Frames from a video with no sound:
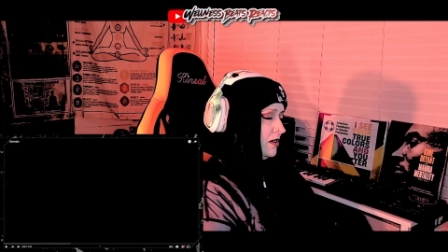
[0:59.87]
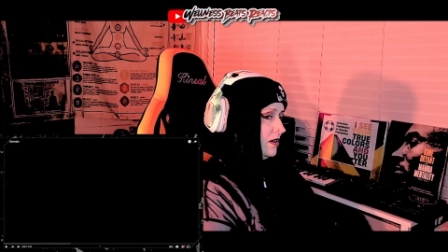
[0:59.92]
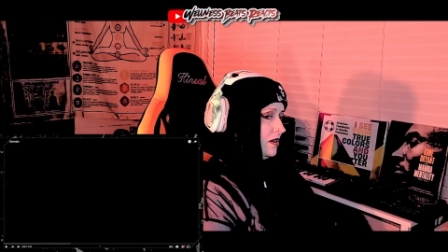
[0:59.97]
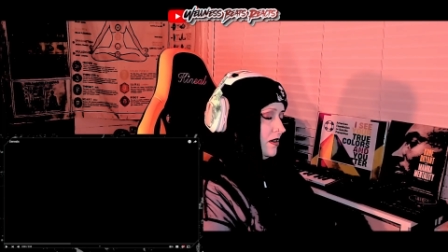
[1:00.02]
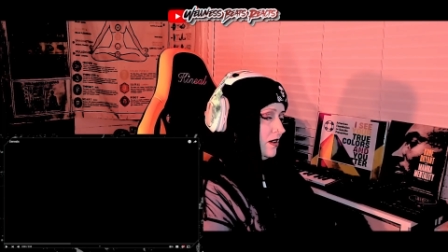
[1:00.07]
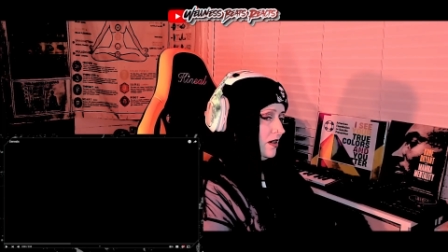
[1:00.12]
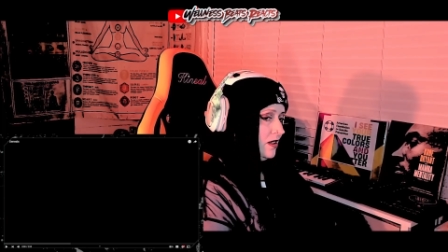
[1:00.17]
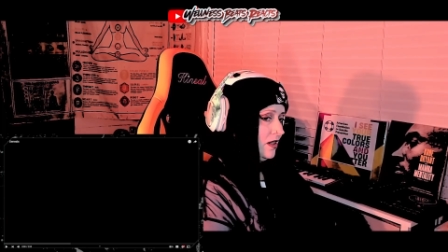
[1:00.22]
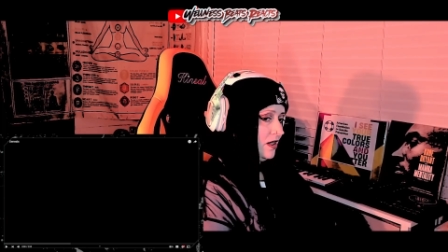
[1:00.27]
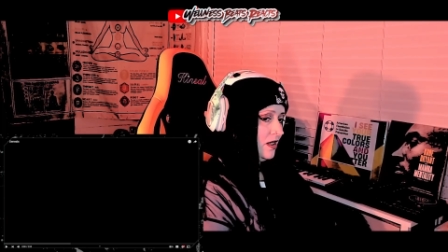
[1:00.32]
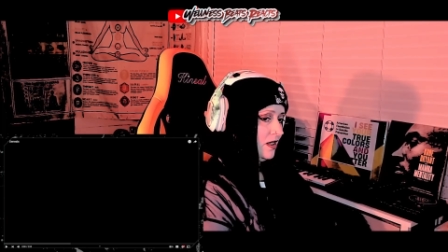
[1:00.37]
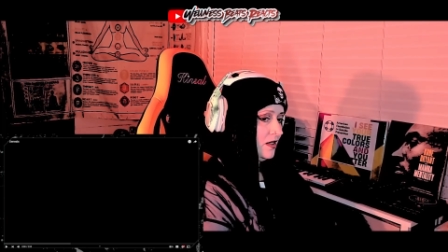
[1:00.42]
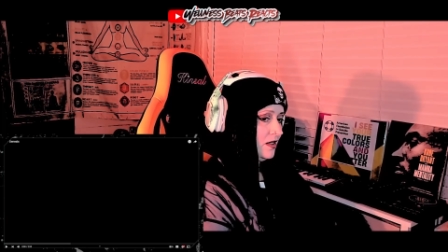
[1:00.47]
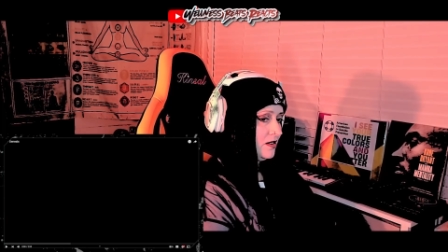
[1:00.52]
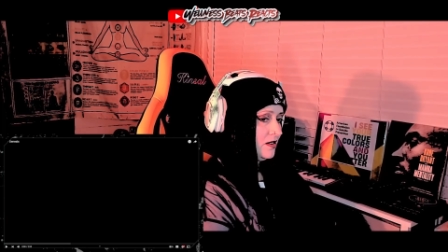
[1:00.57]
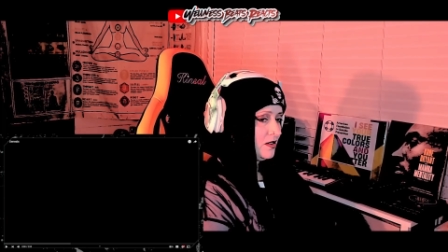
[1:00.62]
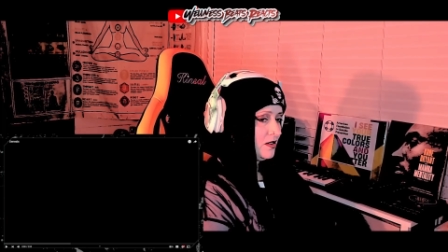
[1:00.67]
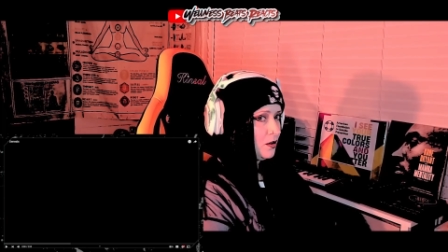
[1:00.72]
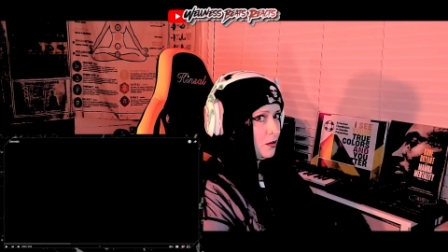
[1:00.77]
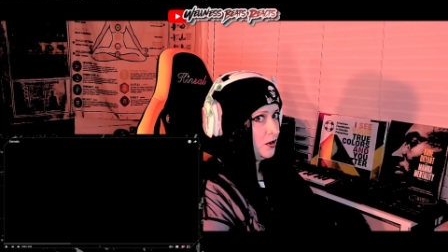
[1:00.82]
And
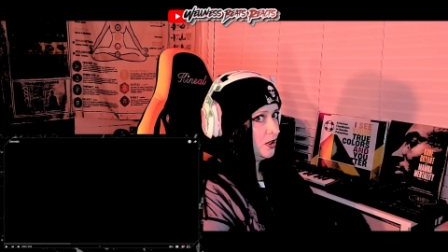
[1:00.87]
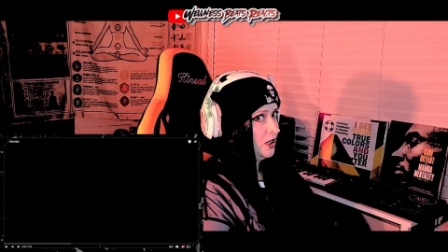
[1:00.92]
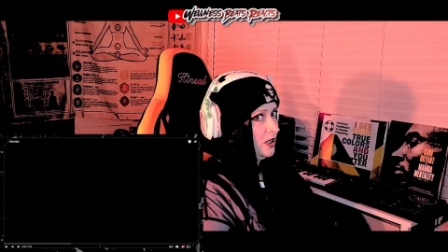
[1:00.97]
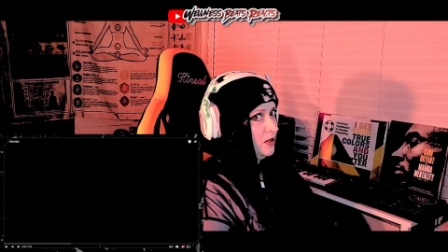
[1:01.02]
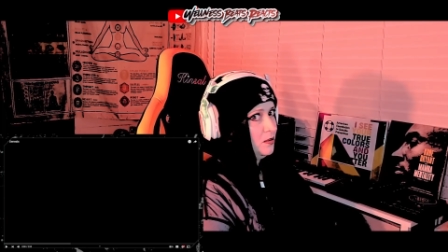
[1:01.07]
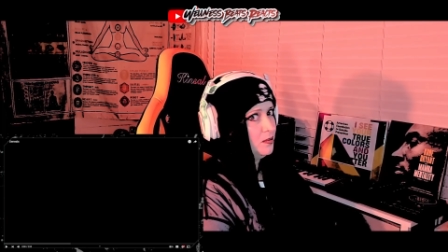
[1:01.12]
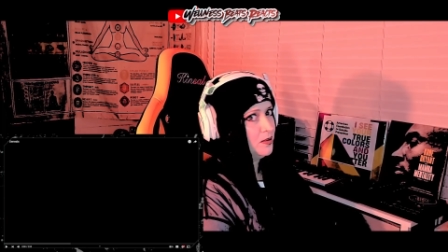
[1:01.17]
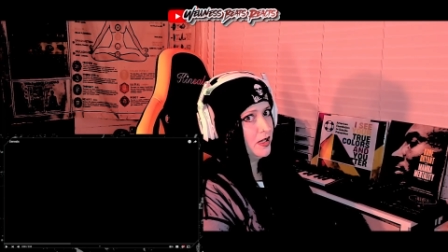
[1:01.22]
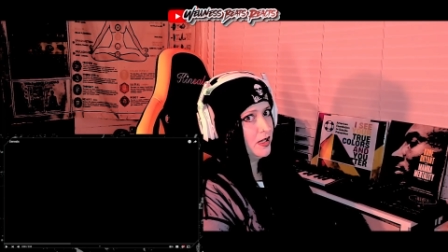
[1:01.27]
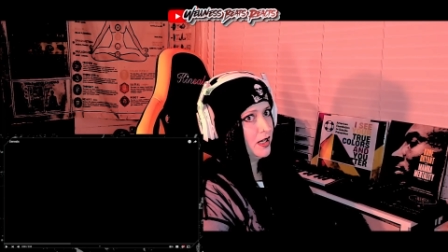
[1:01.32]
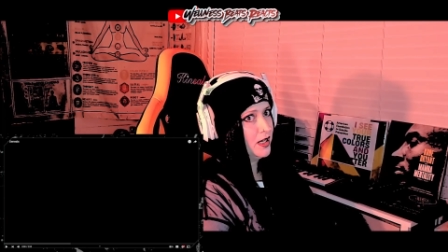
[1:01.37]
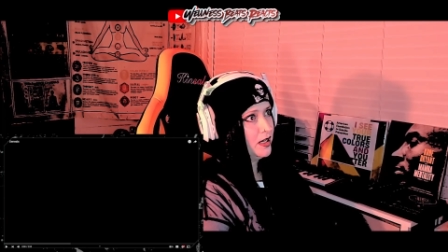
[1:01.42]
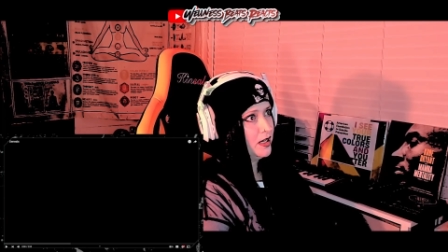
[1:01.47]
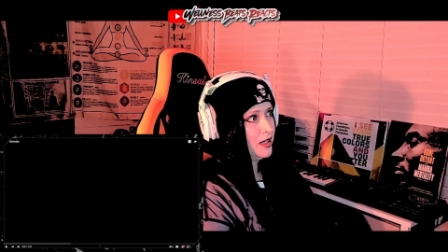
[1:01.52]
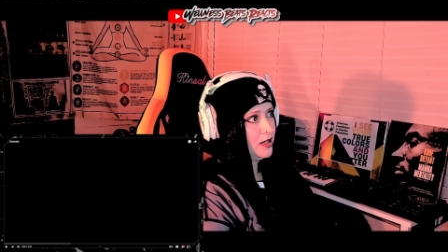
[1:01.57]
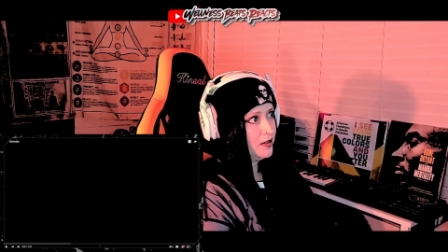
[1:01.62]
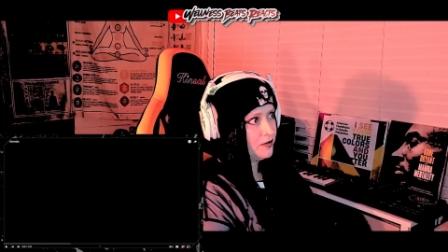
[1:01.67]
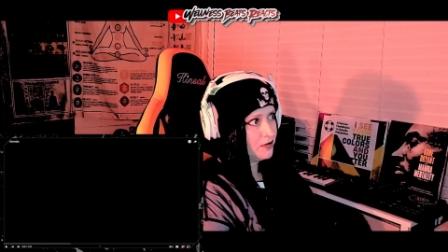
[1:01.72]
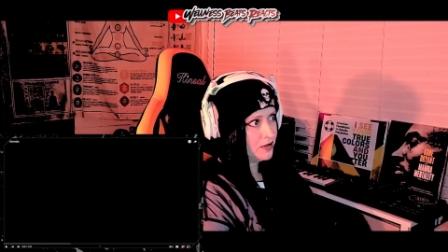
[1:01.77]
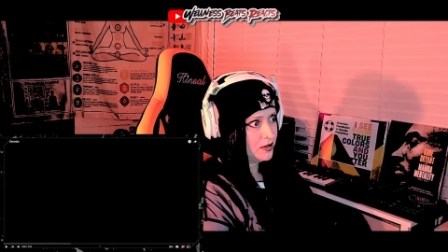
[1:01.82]
so deep that I
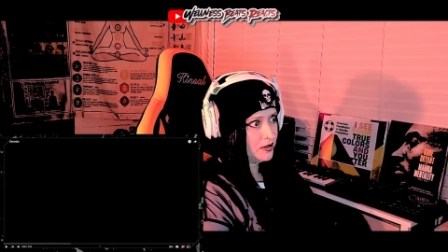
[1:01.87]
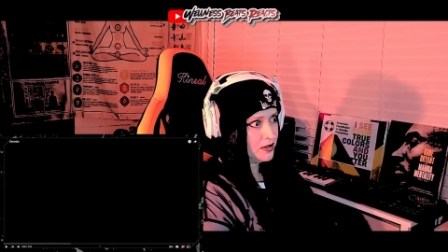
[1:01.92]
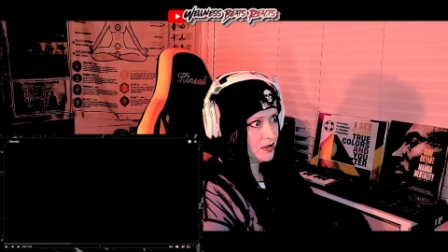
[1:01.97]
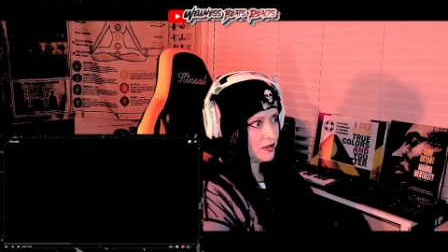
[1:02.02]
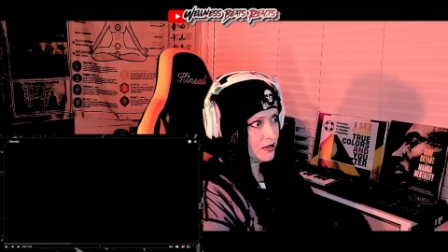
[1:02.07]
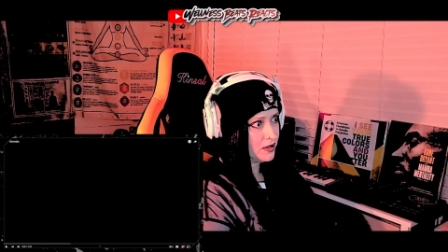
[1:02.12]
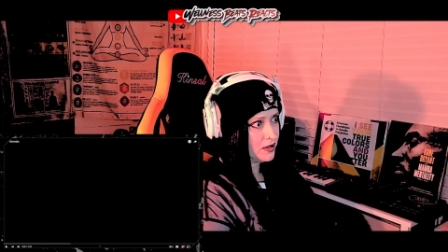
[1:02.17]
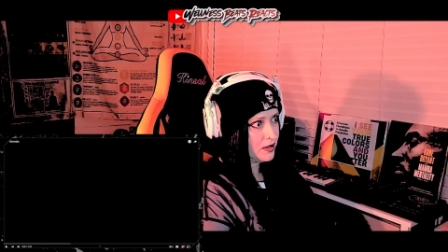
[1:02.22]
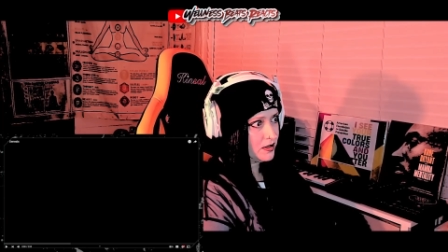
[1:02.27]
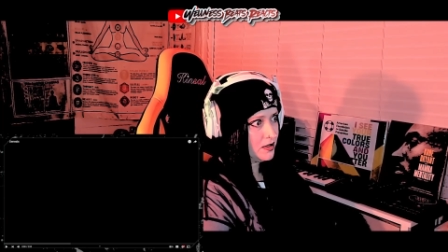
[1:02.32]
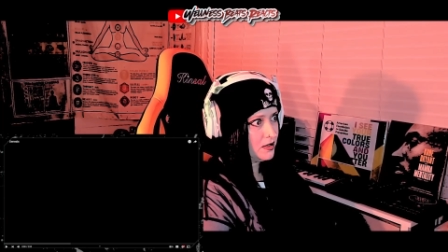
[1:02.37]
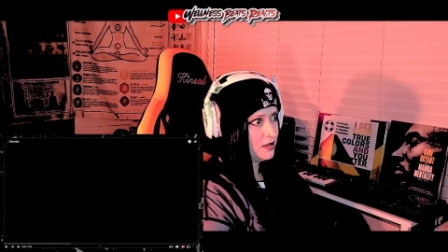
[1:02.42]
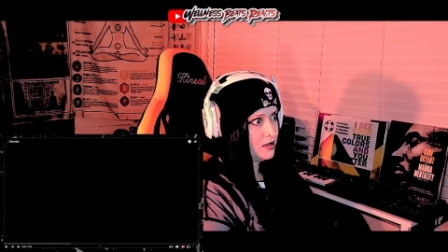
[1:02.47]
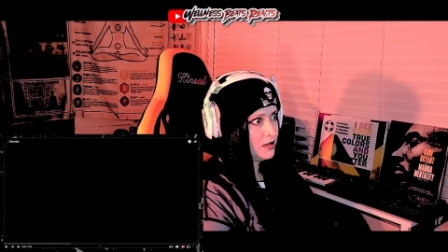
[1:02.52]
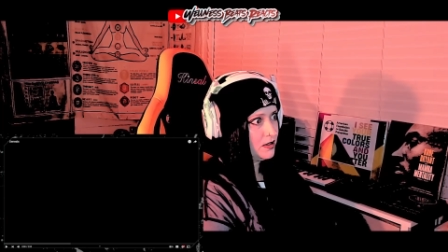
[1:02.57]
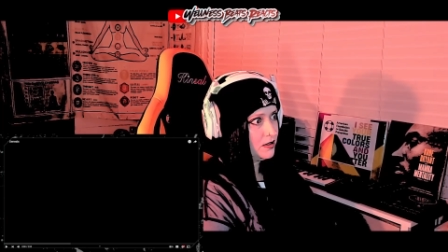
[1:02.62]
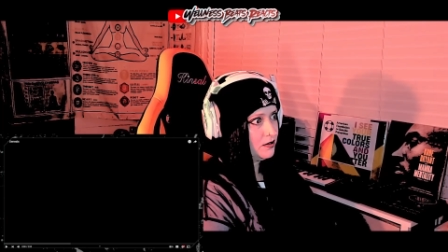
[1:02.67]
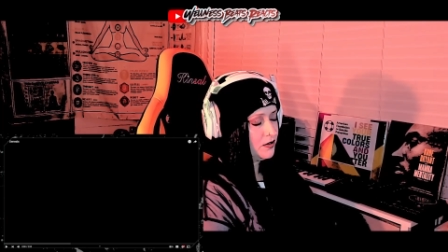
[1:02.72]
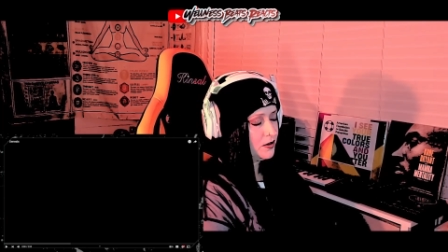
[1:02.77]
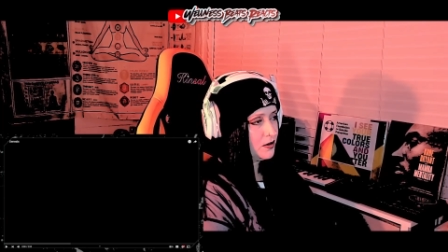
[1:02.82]
have to listen to the song a
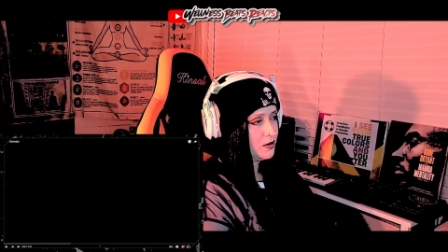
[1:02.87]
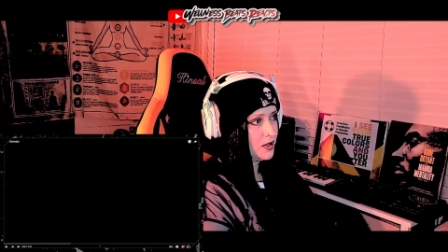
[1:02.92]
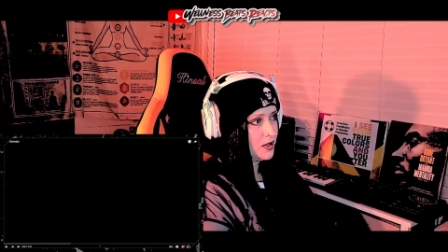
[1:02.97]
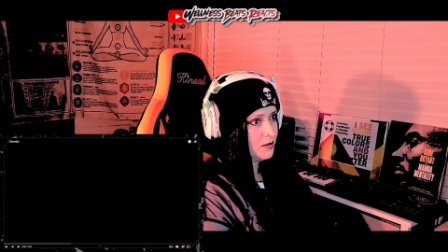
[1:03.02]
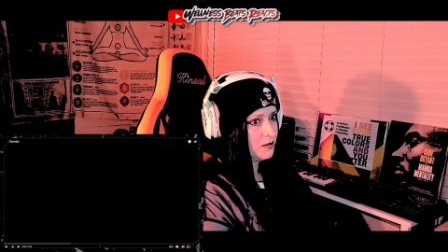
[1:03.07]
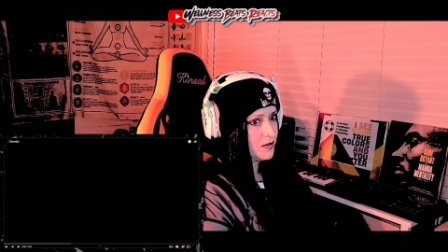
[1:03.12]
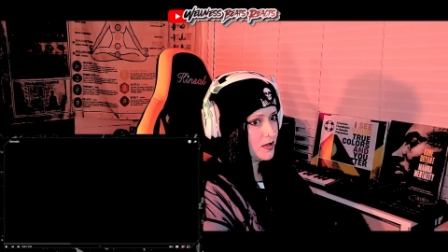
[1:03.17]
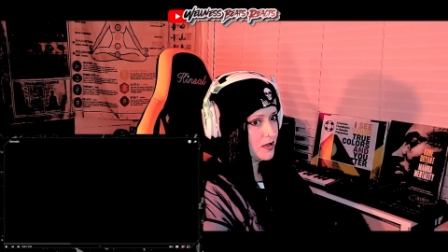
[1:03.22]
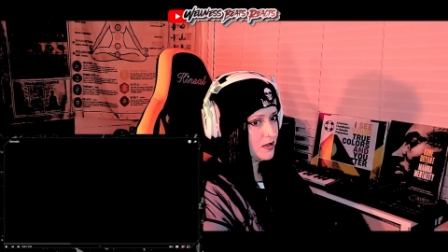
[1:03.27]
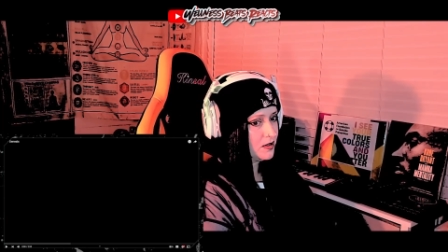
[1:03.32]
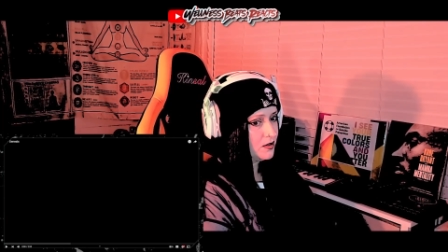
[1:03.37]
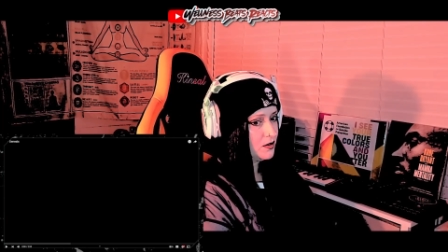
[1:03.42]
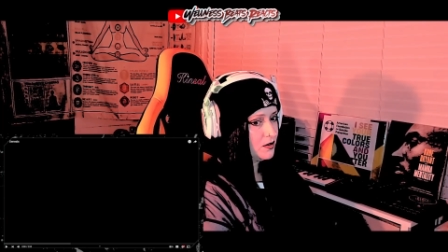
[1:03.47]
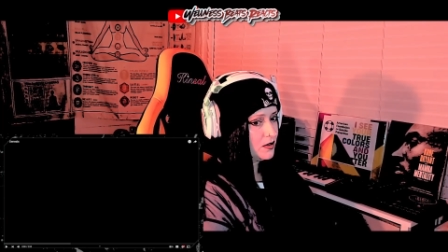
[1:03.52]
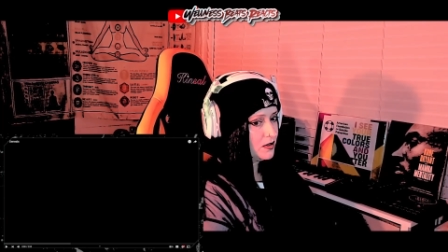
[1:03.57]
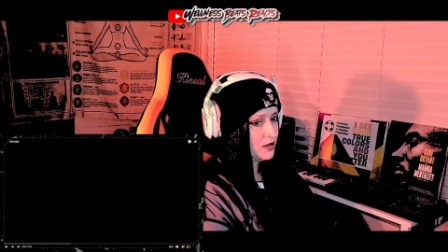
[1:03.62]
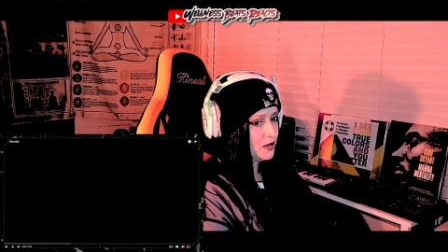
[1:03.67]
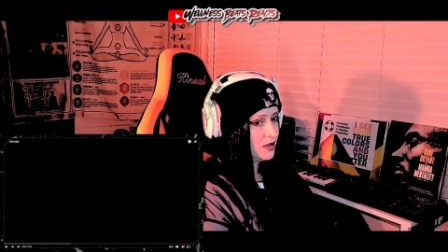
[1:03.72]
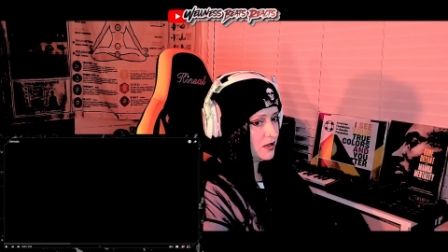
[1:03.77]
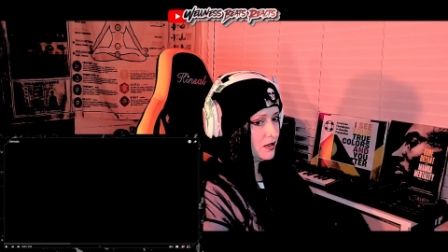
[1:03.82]
few times
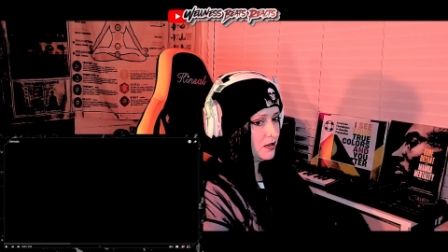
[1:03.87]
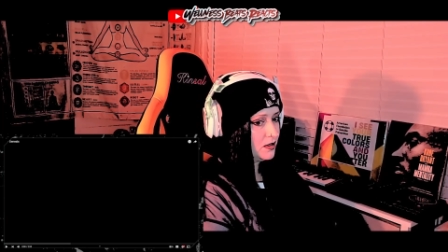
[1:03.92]
usually to